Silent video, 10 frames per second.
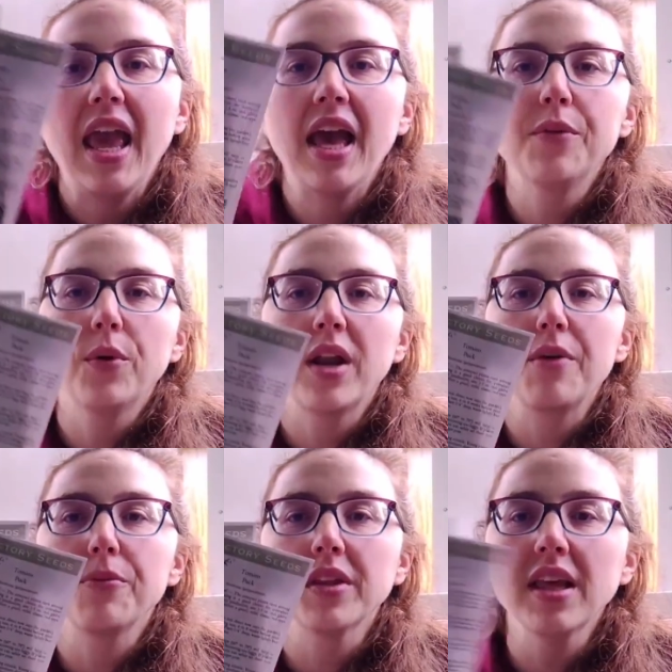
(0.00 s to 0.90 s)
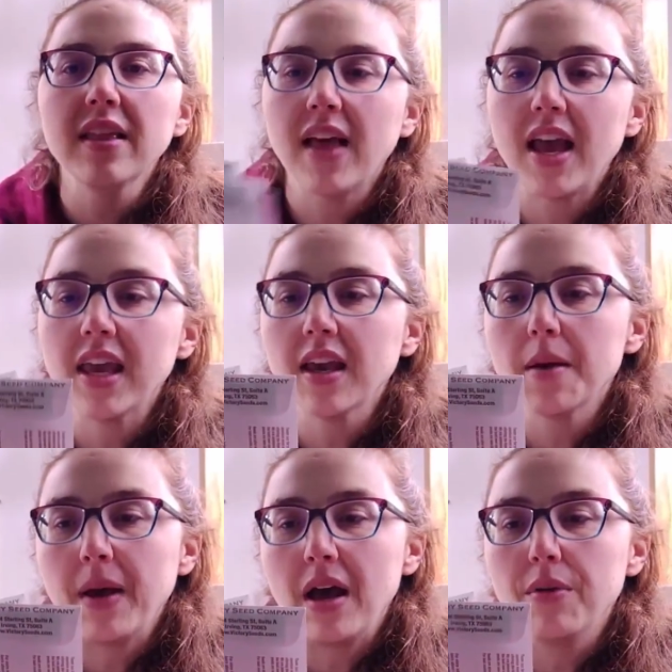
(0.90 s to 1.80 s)
And what I really like
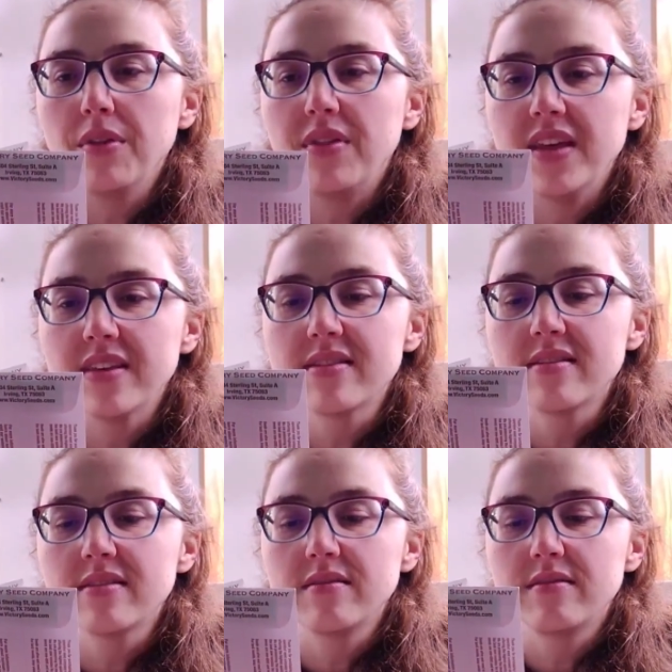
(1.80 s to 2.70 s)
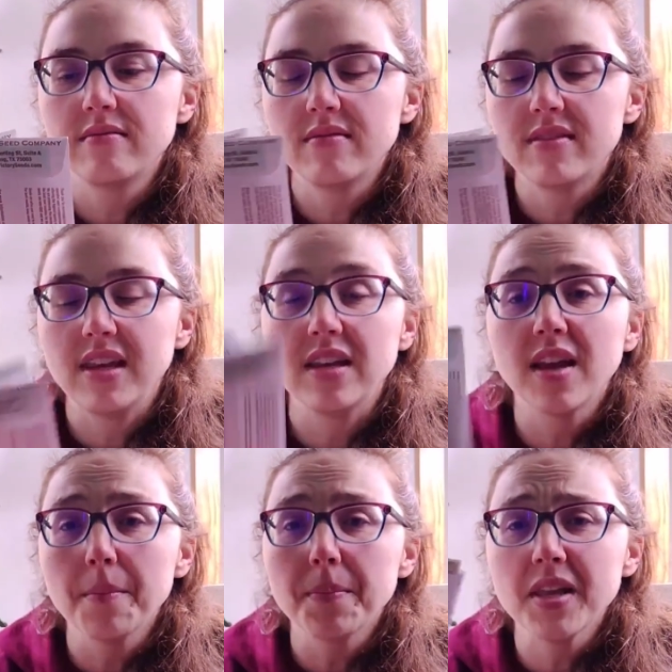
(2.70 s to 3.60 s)
about this seed
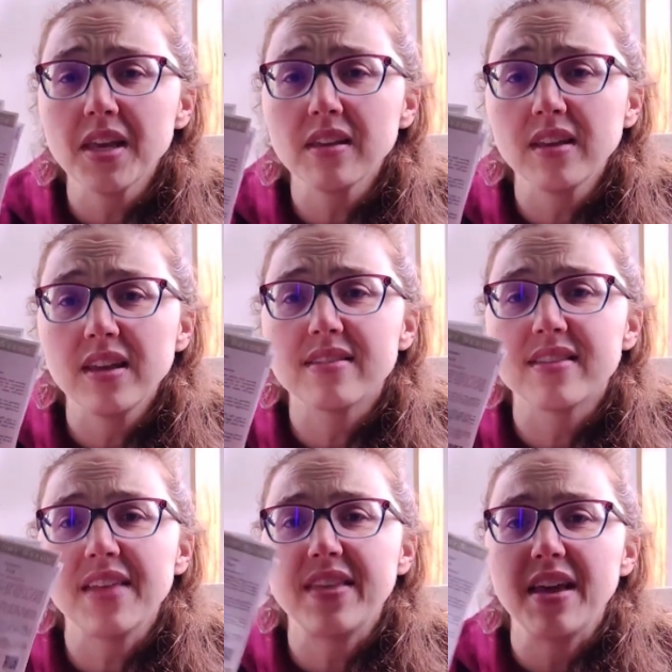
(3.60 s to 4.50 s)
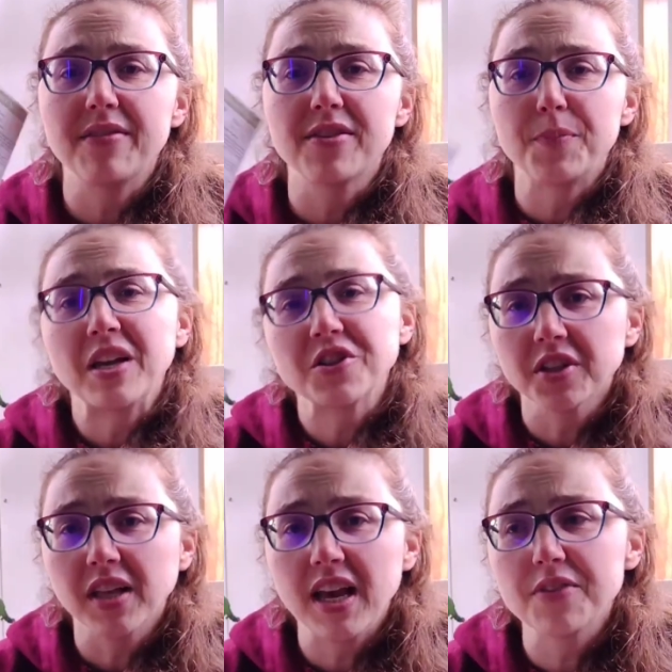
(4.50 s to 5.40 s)
company is that they
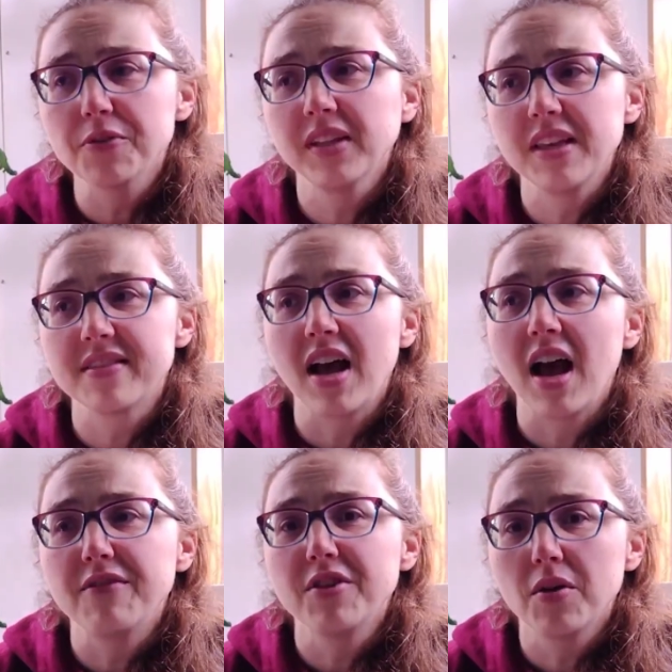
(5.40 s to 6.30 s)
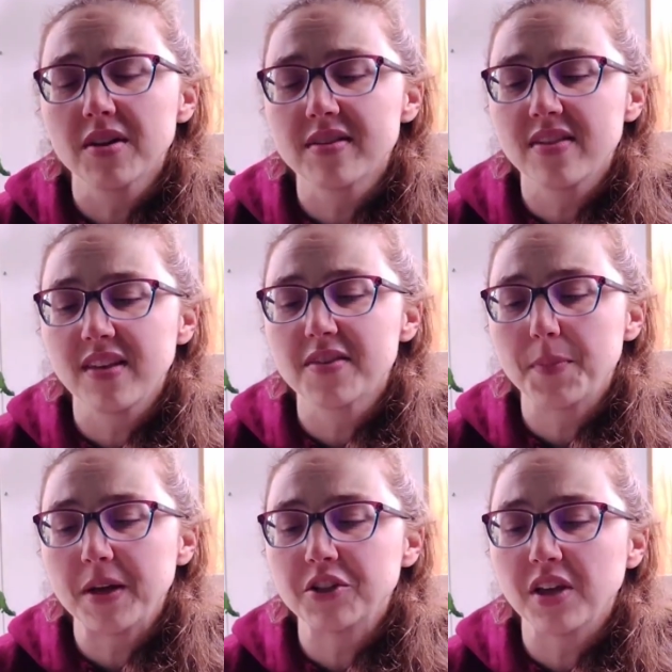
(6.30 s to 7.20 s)
specialize, or at least I've noticed that they
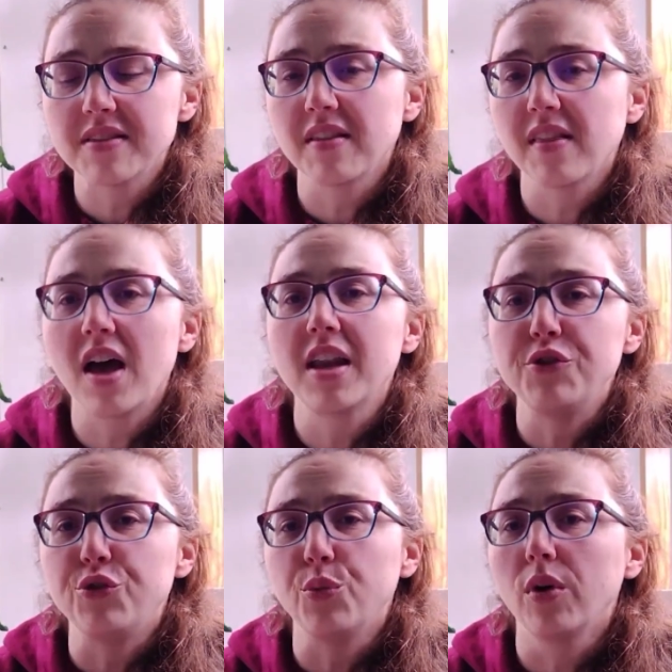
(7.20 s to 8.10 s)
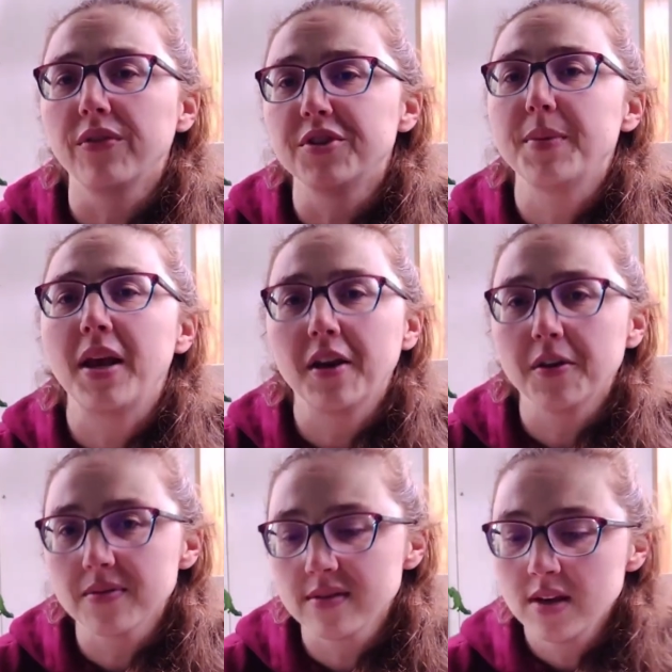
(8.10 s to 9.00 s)
specialize a lot in dwarf
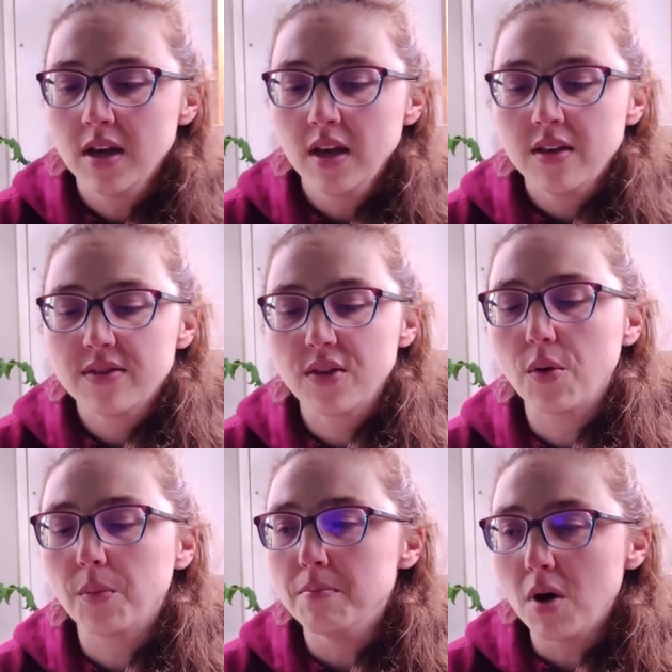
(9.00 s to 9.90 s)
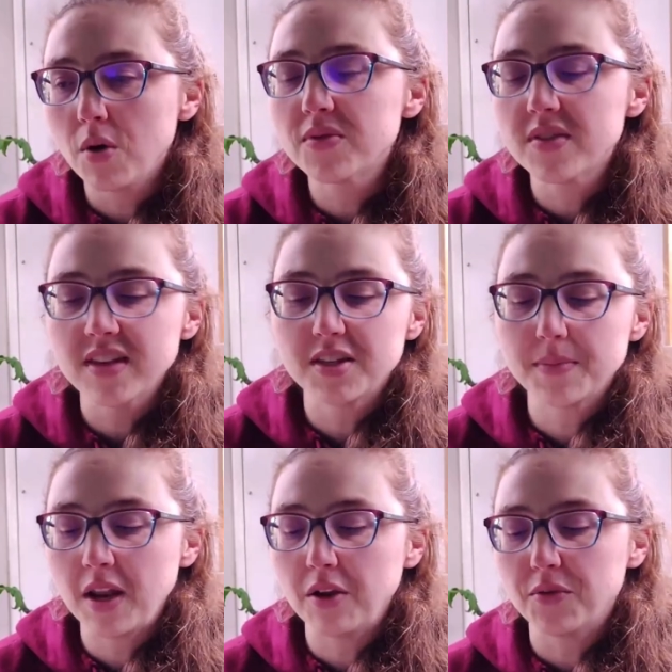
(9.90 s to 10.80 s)
tomatoes. So most of the
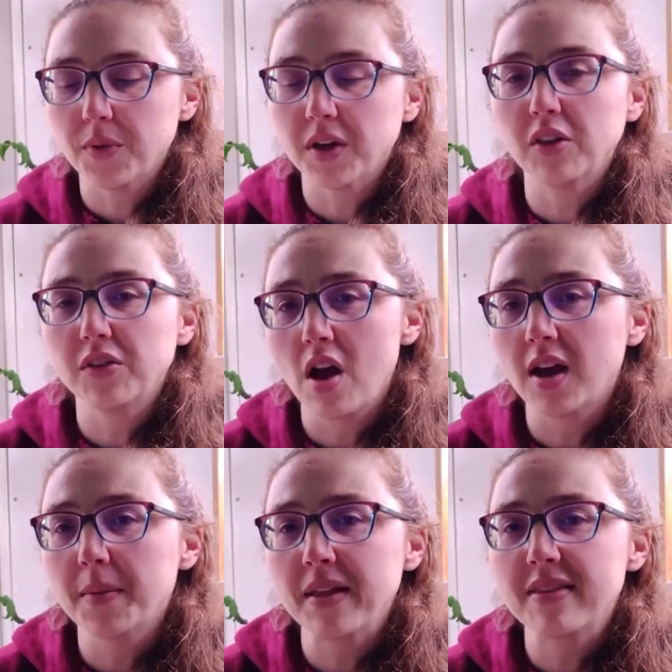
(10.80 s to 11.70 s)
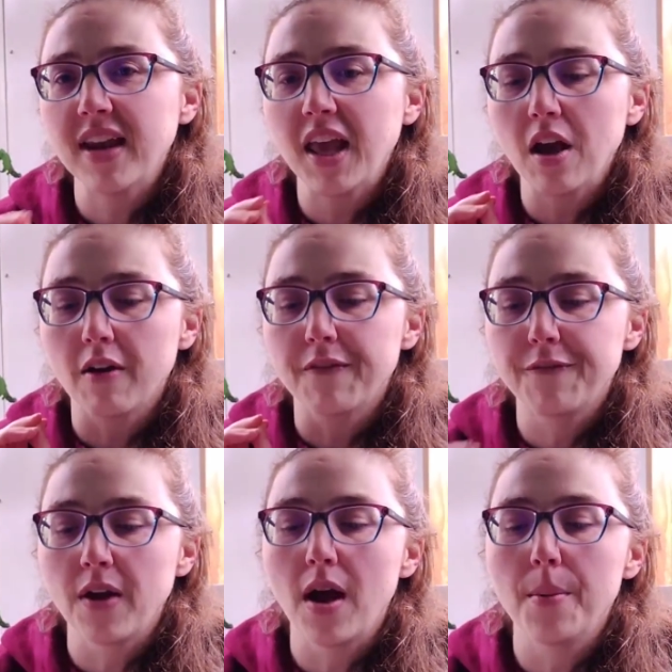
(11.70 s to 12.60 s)
tomatoes we're going to talk about today are
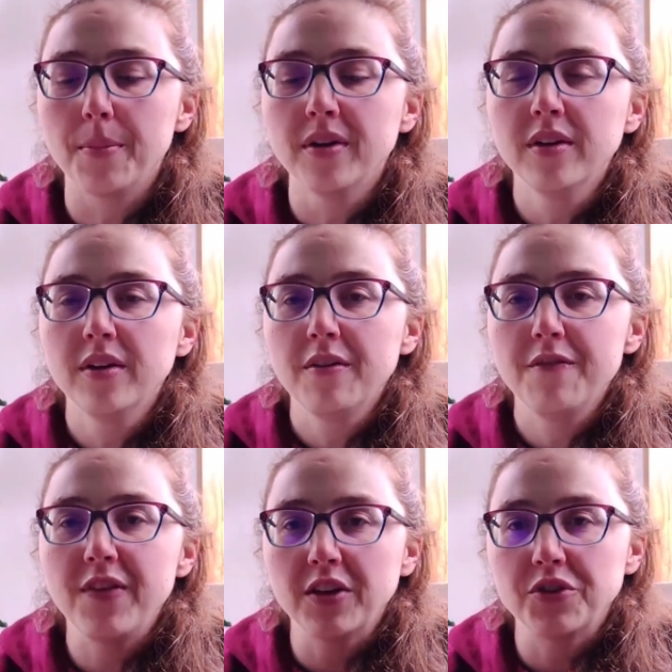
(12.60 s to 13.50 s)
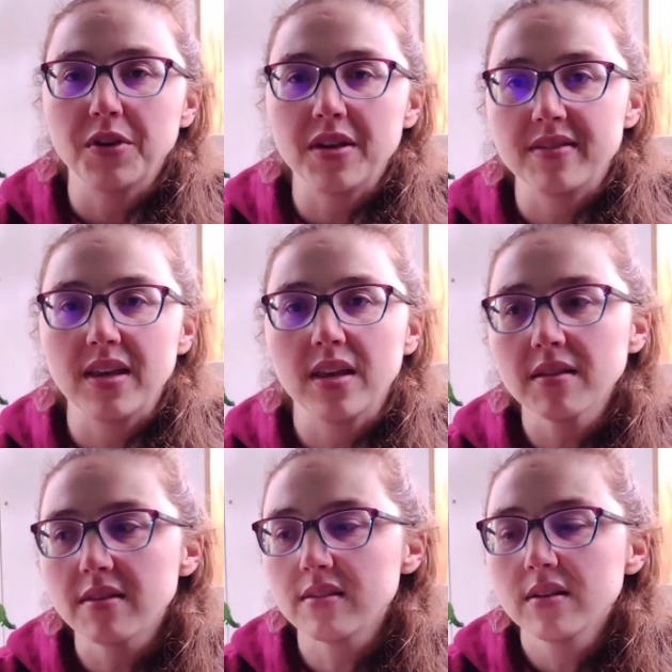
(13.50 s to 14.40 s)
from Victory
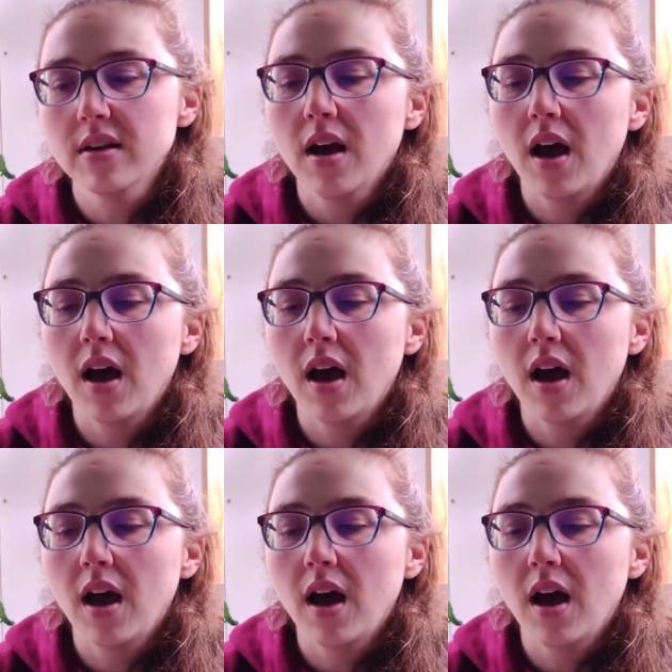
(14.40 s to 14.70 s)
Seeds.